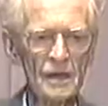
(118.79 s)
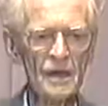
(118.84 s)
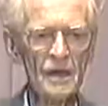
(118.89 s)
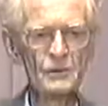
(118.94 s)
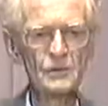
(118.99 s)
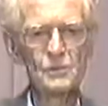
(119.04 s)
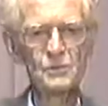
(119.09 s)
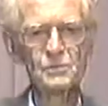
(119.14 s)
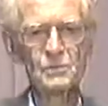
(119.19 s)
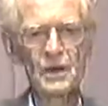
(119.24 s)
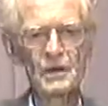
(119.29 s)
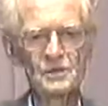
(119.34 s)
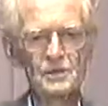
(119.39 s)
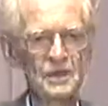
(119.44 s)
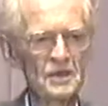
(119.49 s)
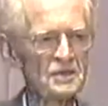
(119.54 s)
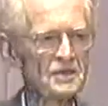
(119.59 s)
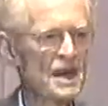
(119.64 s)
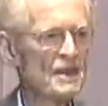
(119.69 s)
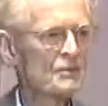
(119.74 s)

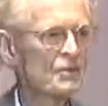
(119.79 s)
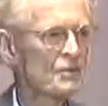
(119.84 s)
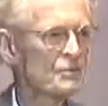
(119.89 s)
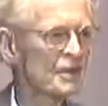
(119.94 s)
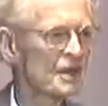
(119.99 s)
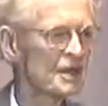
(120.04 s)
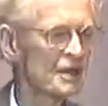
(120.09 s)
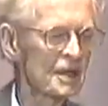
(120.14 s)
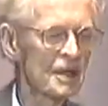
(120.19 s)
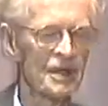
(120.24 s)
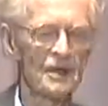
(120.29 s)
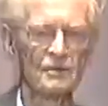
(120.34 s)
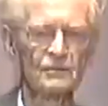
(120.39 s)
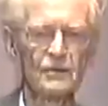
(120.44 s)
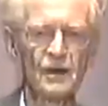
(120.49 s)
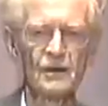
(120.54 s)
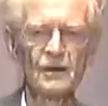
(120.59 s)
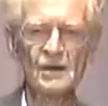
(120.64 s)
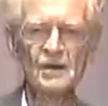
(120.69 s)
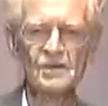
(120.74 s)
Introspection has never been a
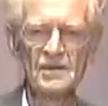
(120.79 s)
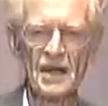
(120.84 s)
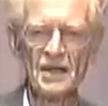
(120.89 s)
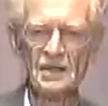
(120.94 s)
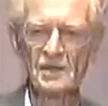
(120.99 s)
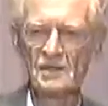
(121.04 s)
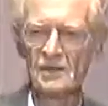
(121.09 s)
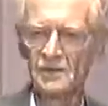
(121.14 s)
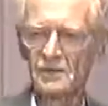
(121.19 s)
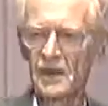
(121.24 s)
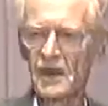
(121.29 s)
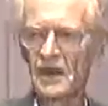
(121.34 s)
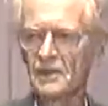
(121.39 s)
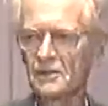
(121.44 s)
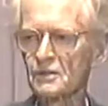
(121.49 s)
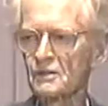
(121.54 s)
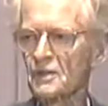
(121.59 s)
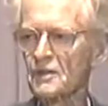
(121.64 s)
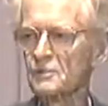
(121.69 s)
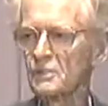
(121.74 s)
very
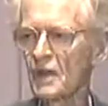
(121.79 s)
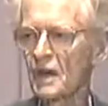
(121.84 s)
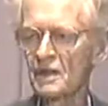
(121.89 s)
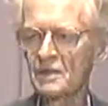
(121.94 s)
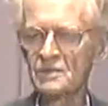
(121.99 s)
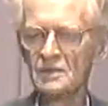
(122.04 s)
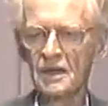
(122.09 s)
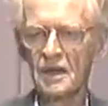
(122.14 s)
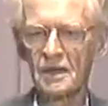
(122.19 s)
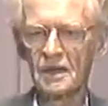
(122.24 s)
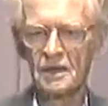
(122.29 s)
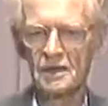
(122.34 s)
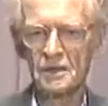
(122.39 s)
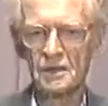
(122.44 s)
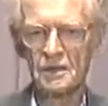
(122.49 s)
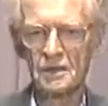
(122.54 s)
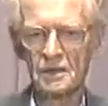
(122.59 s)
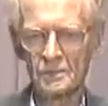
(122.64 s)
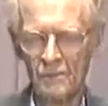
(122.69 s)
satisfactory process.